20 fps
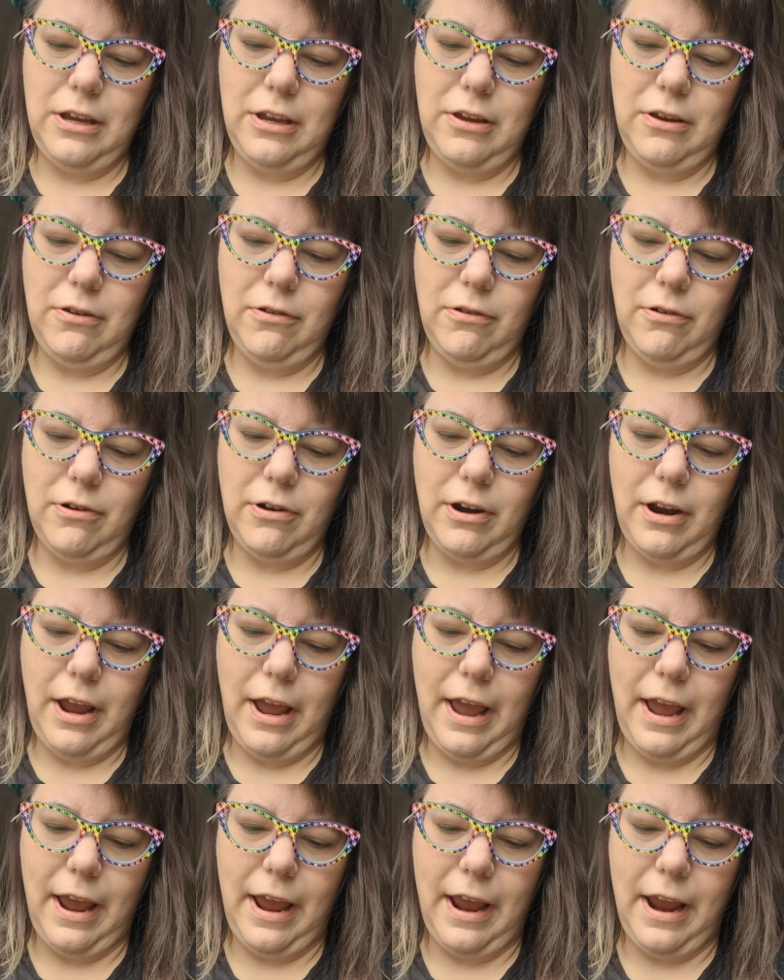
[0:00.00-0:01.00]
your
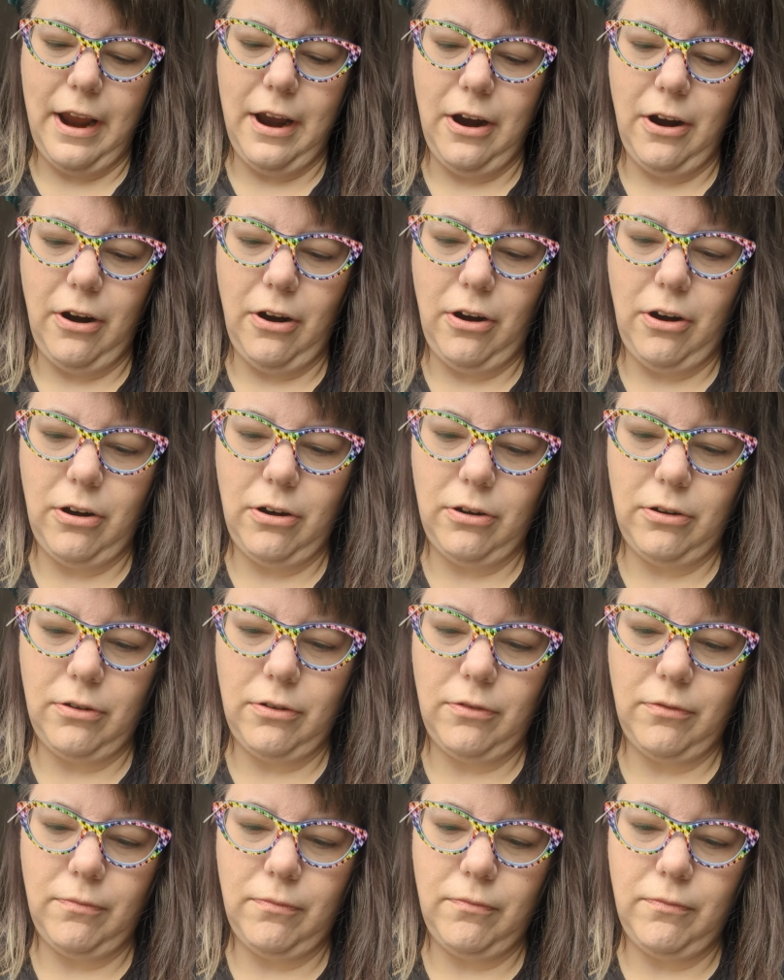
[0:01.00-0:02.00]
hair.
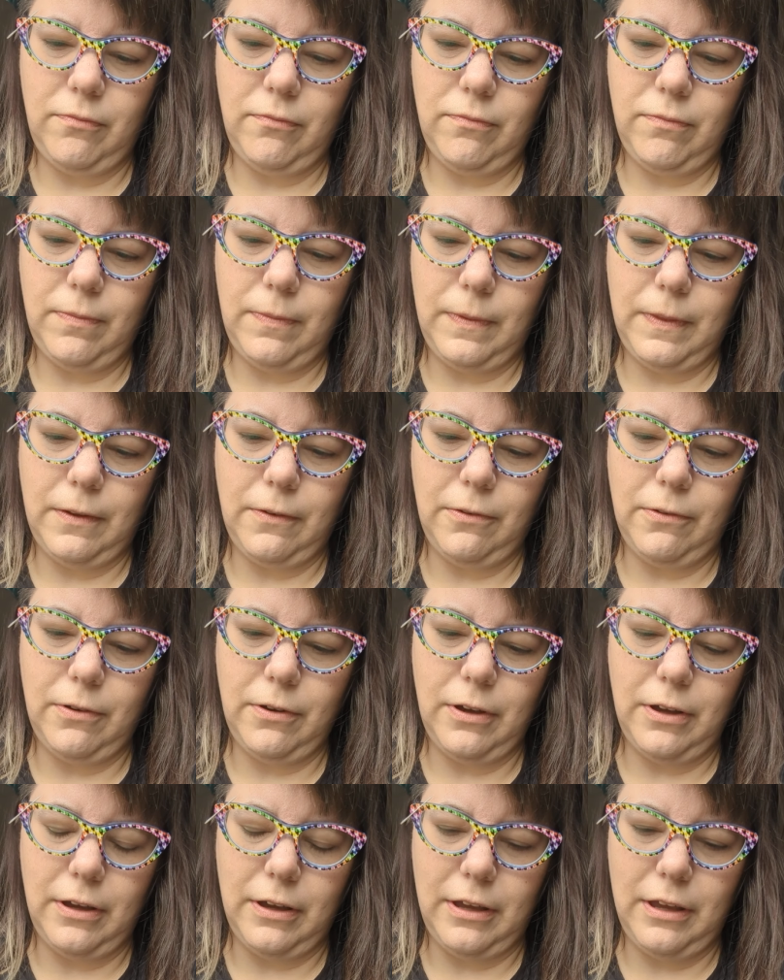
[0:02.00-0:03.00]

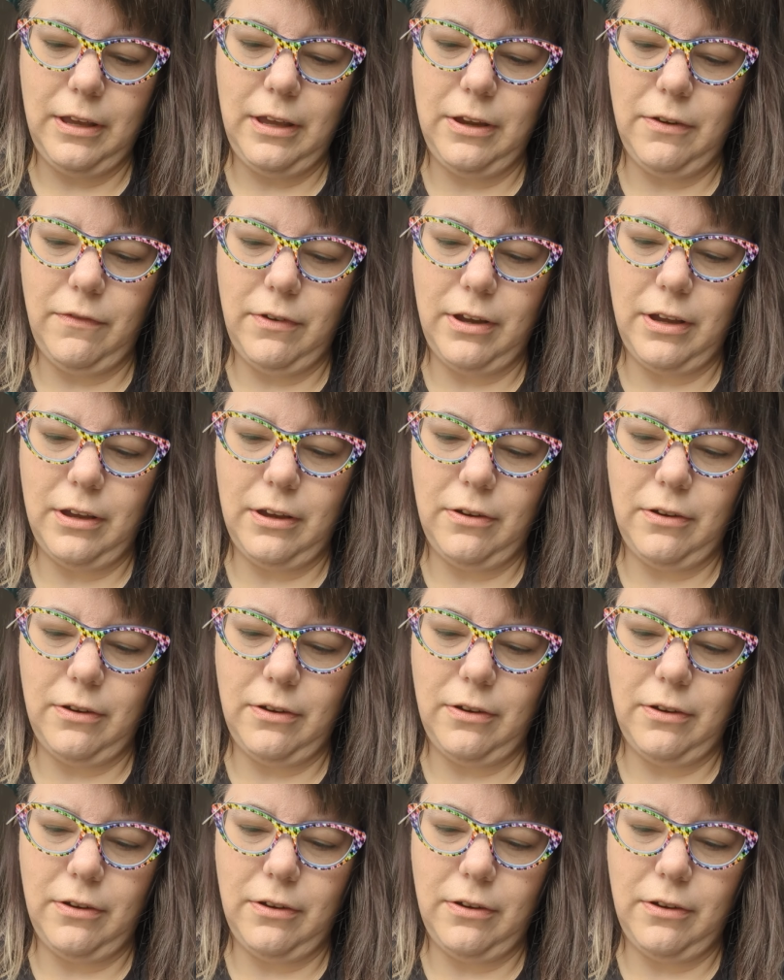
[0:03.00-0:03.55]
Okay, here we go.